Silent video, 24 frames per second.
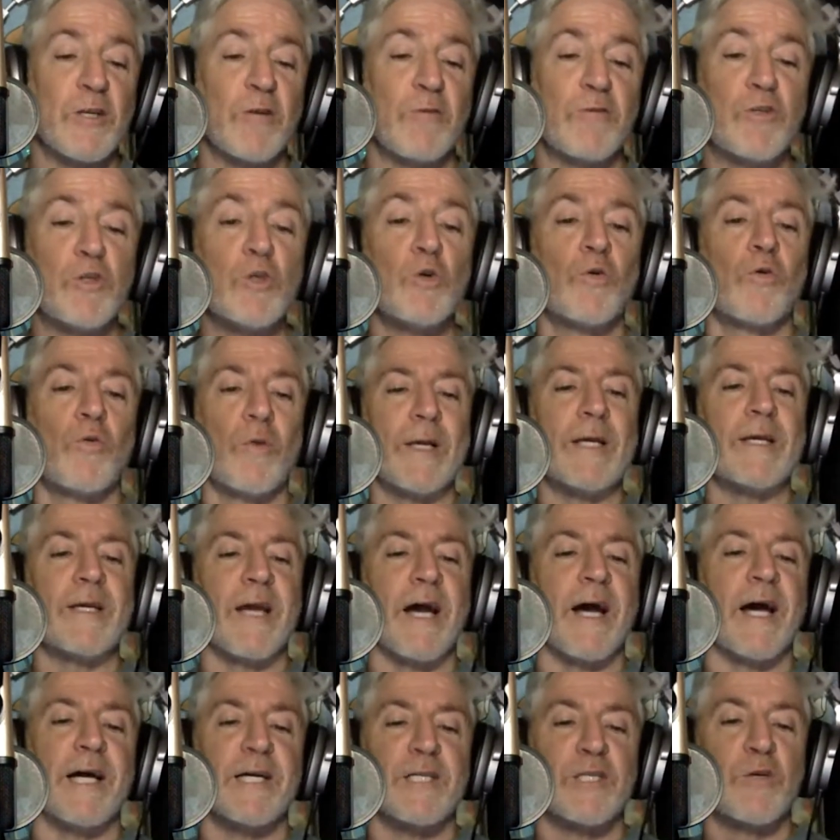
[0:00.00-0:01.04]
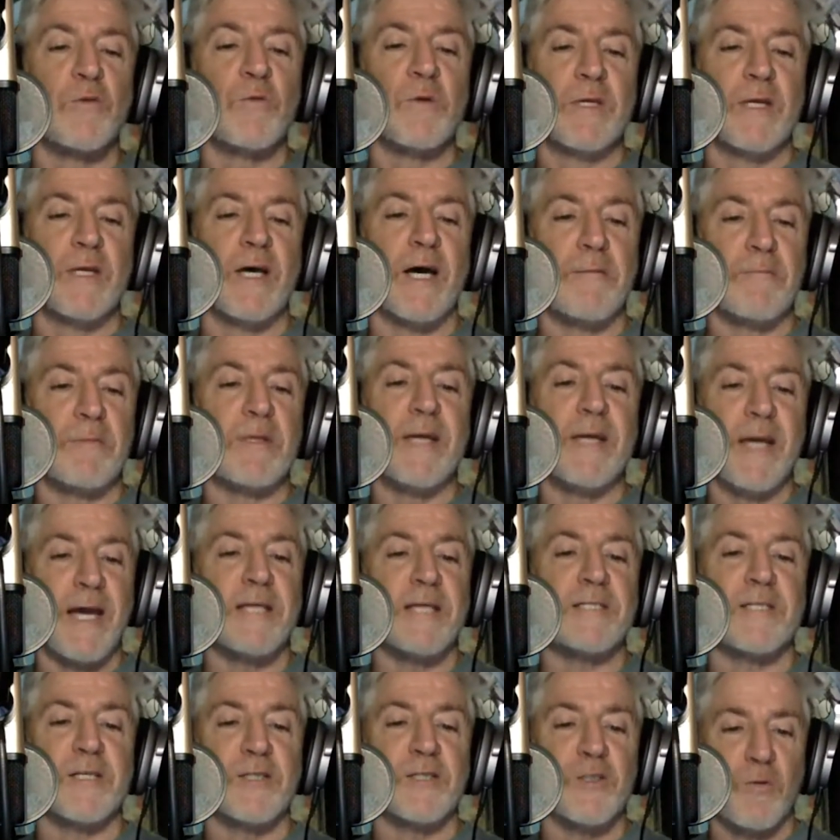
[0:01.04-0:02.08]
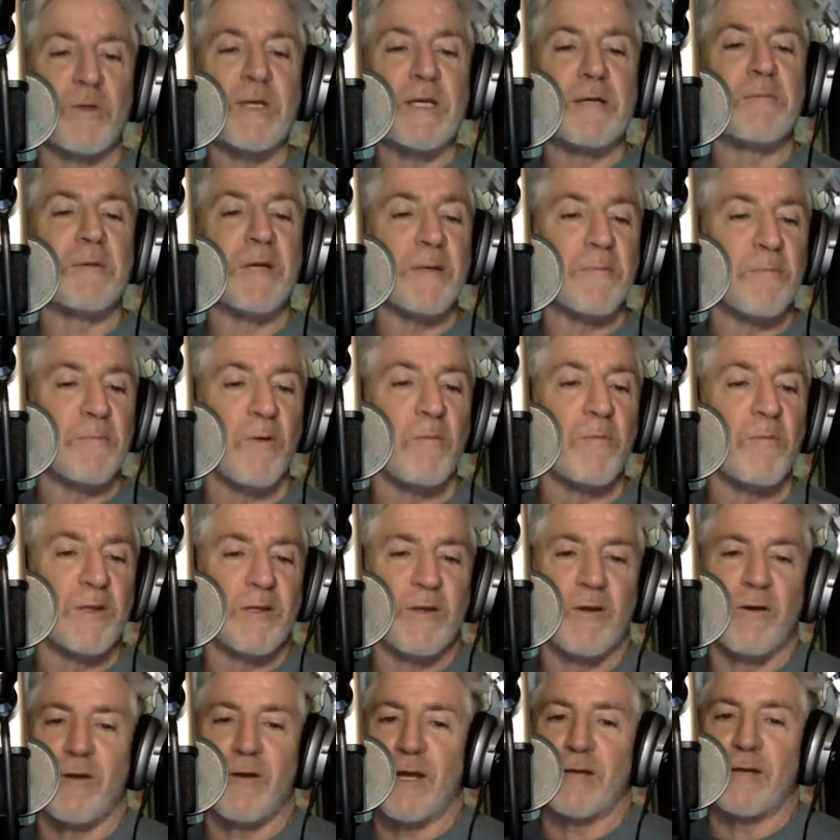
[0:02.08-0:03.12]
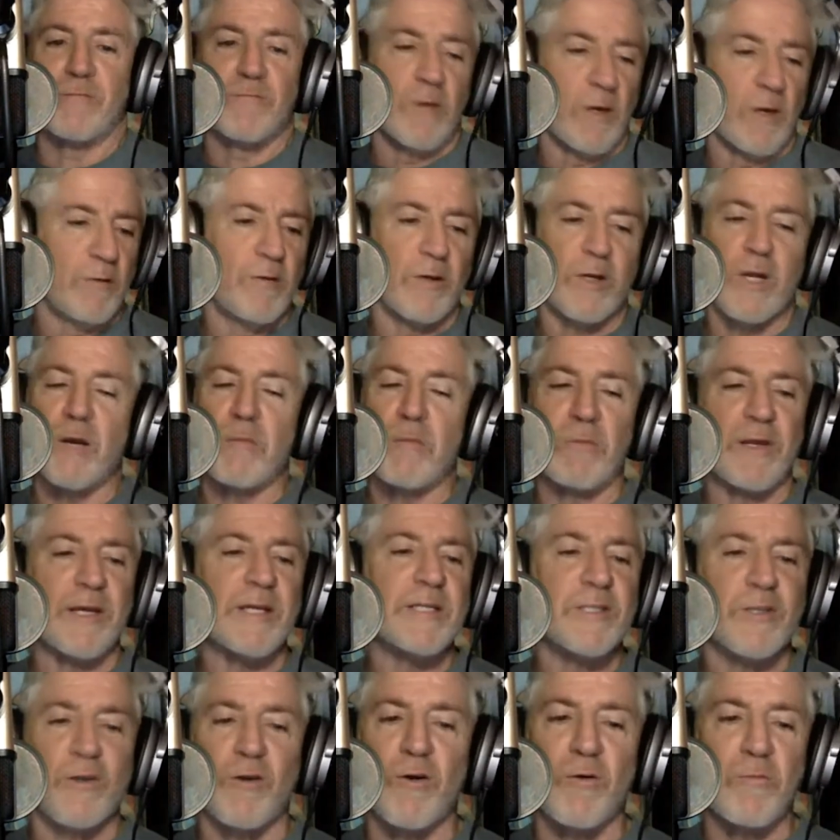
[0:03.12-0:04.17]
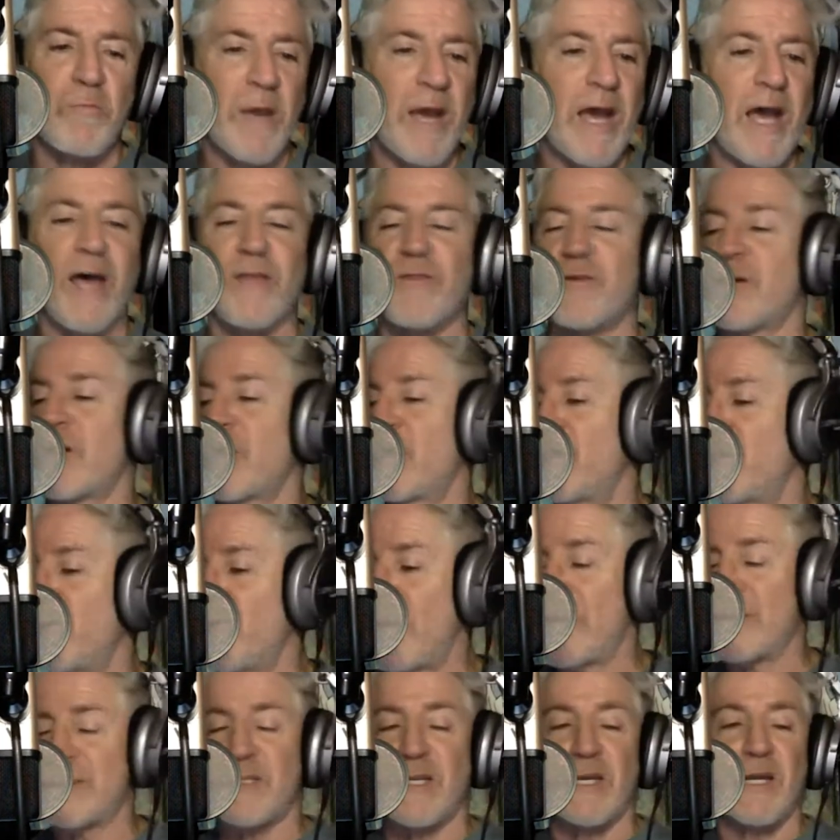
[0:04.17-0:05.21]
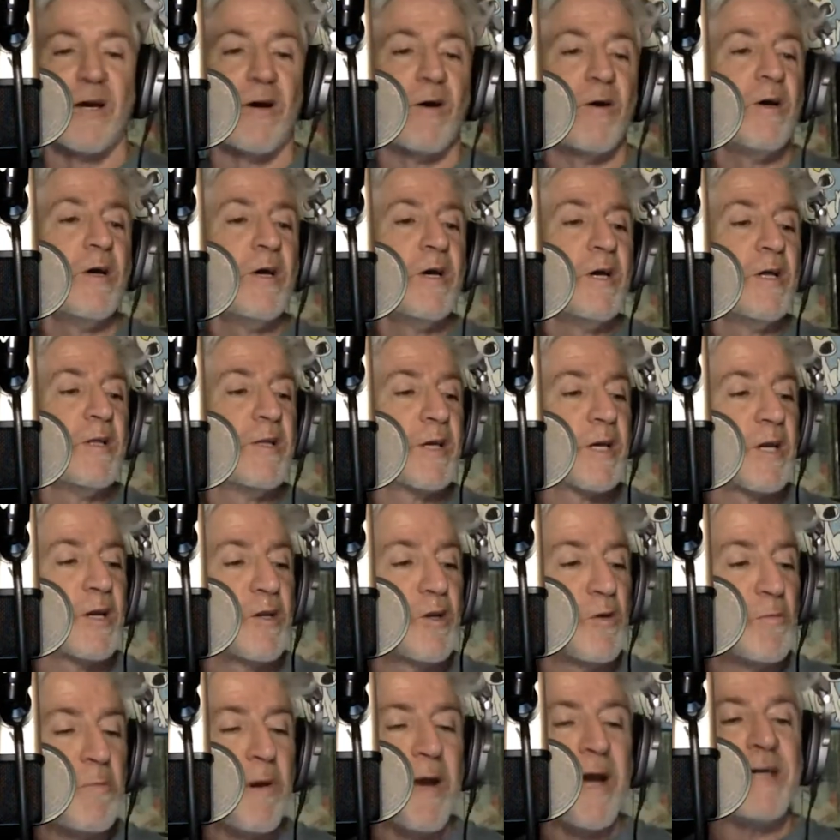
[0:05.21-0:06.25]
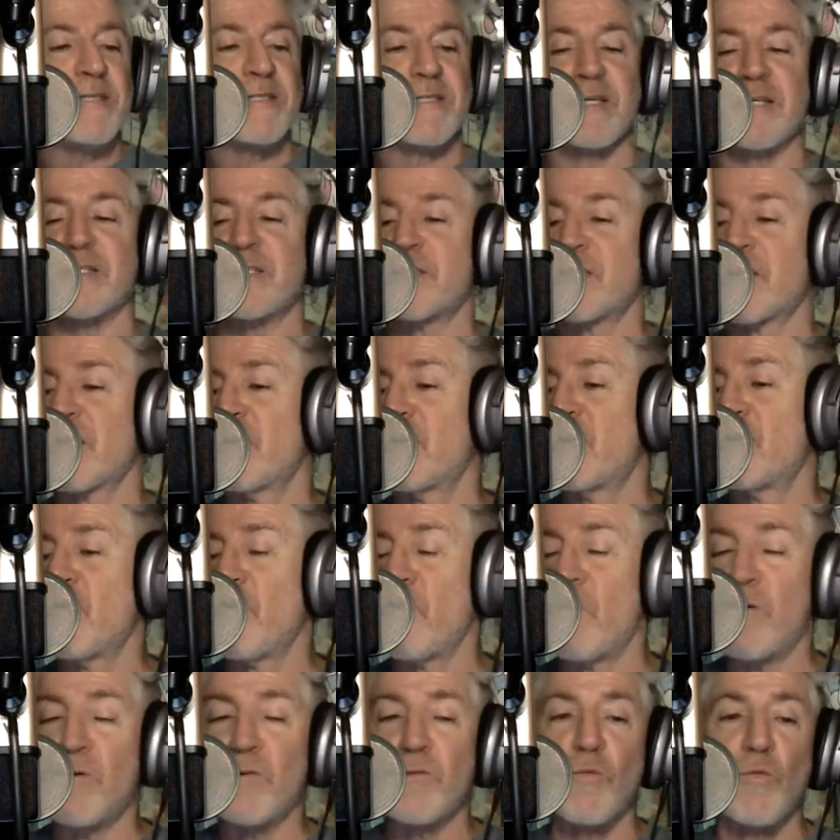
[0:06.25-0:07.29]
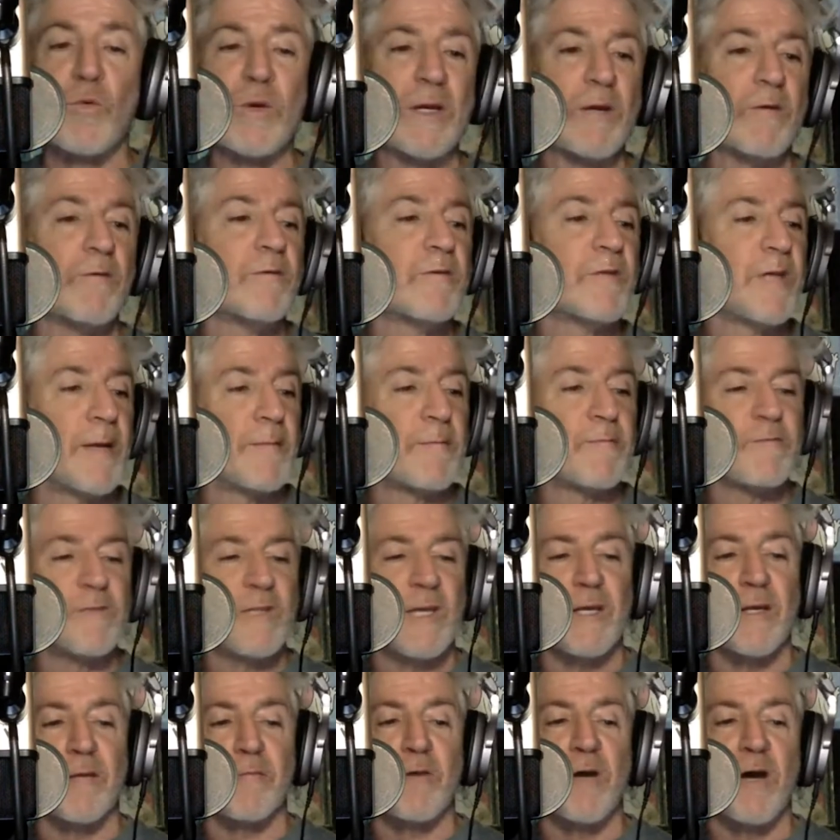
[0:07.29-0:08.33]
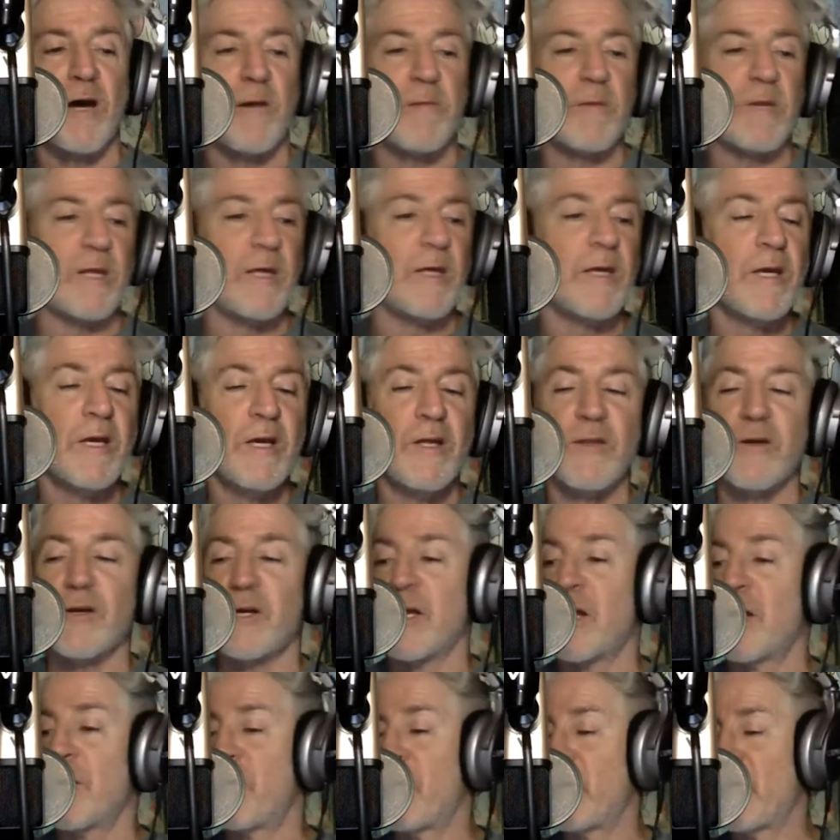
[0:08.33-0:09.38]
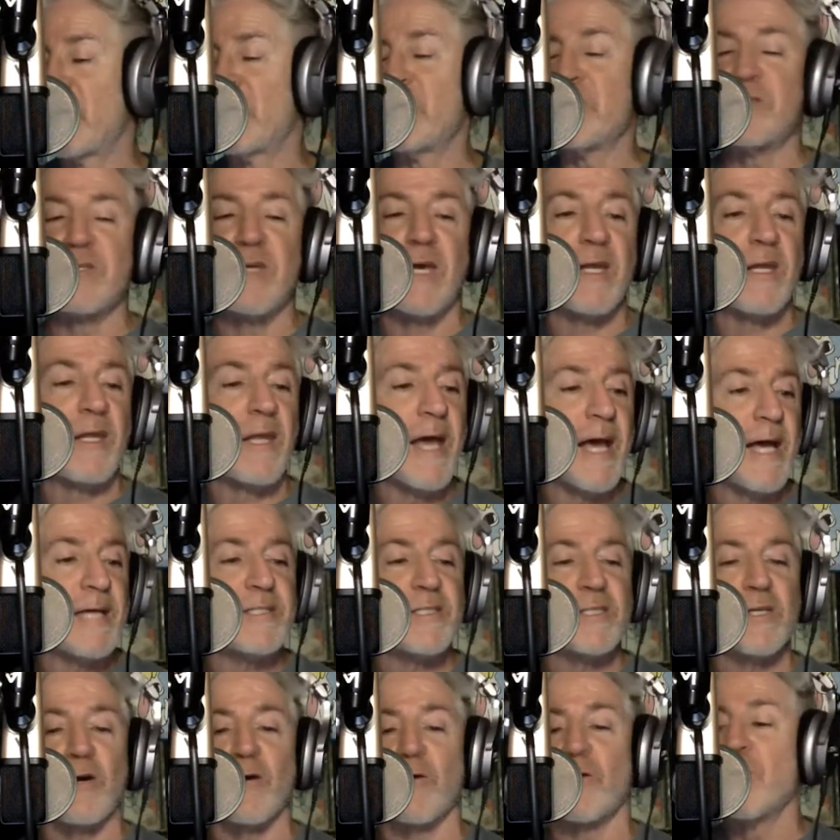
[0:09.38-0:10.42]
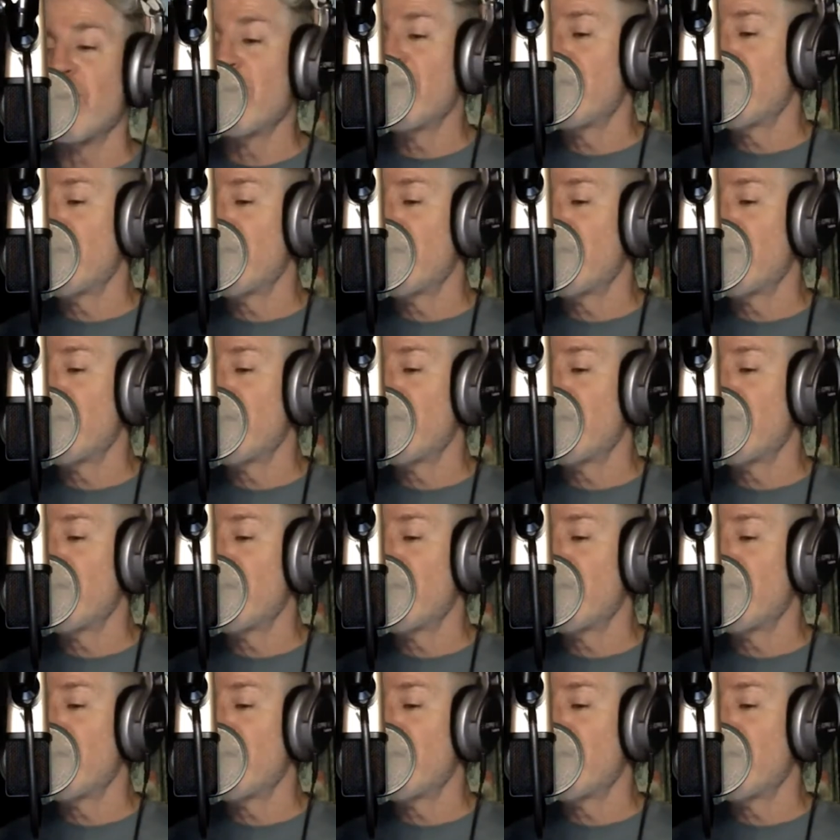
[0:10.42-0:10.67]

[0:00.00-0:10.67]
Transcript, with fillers: You know, two Greek guys who would not be cast as Greek people, but they're like, no, they're going to blaze their own path. They're going to do SNL. They're going to do baskets. They're going to do their own weird type of stand-up comedy. They're going to produce Ted Lasso.